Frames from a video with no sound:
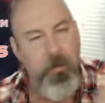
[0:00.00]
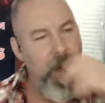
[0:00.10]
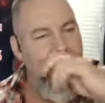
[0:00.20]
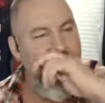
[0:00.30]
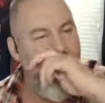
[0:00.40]

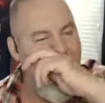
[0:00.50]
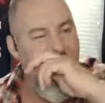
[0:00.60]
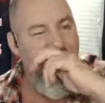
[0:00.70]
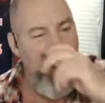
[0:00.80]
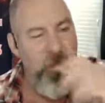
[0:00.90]
And
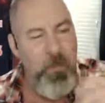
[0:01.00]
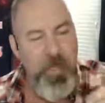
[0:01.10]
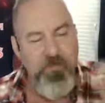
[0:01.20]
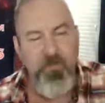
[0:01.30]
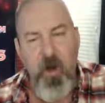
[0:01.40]

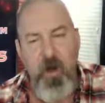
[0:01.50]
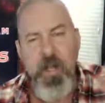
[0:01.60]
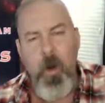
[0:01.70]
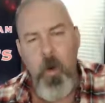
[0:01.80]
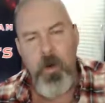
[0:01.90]
if you've
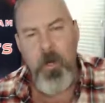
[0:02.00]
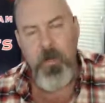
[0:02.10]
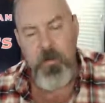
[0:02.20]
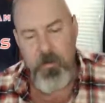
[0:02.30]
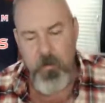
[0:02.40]
already ordered
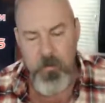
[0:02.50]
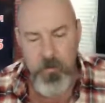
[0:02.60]
it,